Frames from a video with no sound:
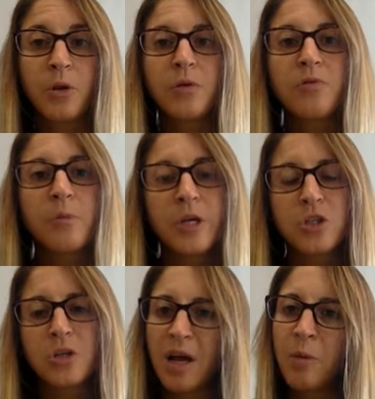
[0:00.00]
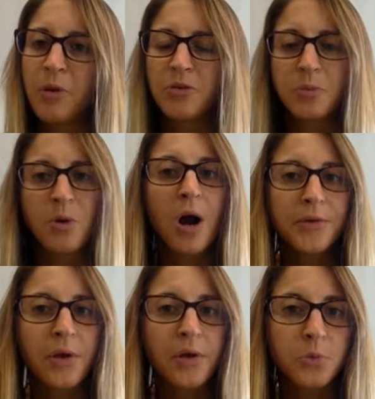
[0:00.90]
pull information to help us
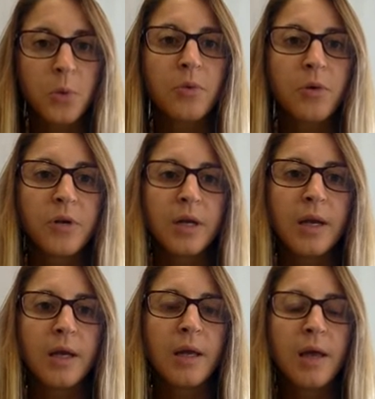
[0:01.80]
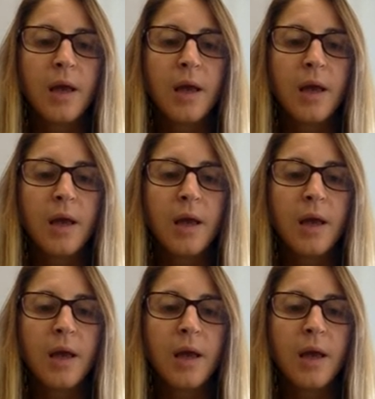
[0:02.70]
process what we're reading.